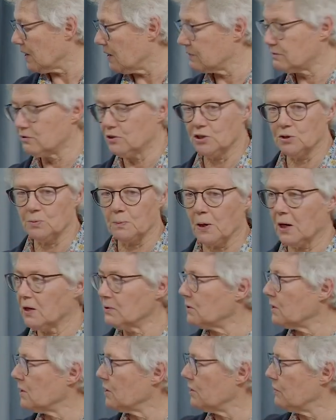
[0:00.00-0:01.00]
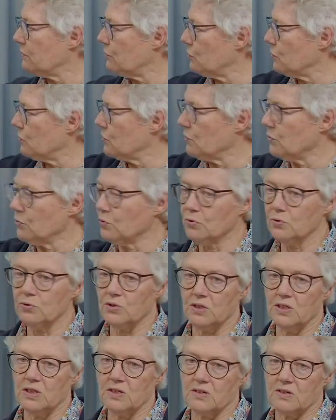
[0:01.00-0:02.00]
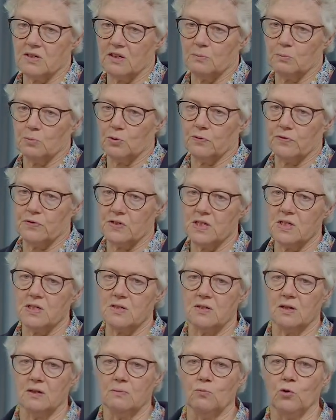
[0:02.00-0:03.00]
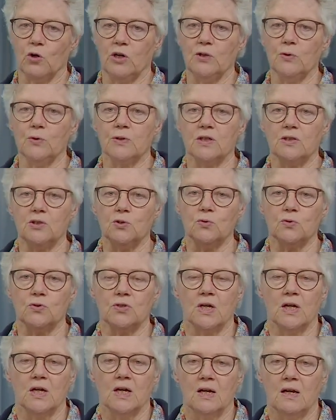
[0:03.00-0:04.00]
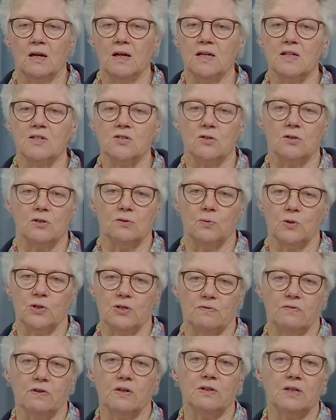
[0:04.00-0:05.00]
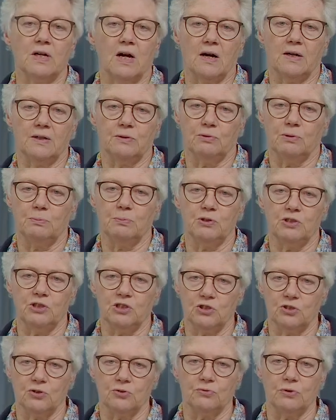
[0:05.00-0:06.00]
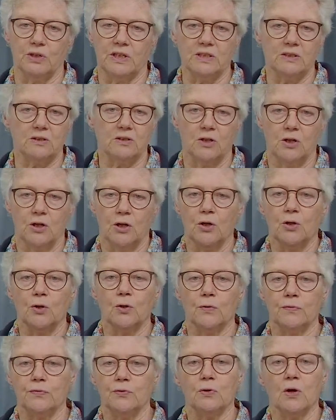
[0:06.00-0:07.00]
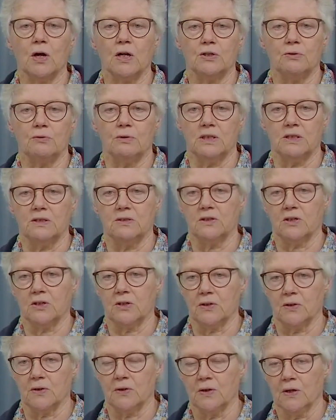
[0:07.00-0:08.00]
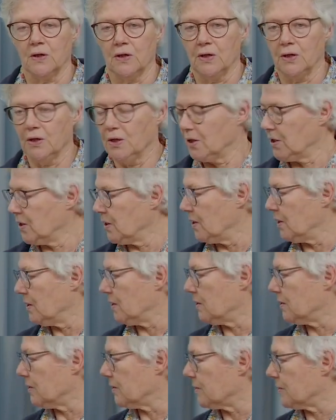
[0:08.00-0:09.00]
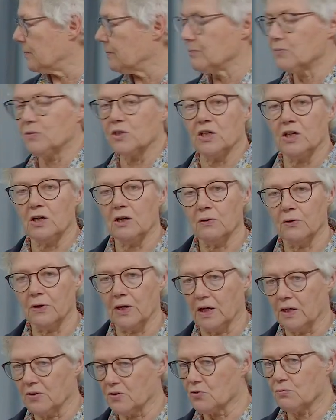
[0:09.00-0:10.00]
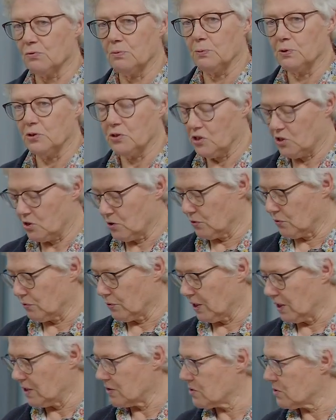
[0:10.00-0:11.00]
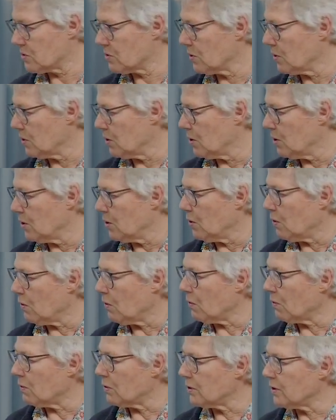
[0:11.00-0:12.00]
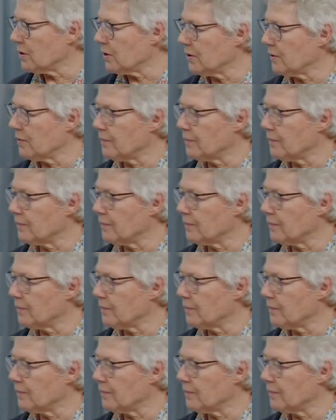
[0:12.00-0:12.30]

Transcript: average power if you use this type of system, where you can use laser with very high repetition rate, a few hundred kilohertz repetition rates, or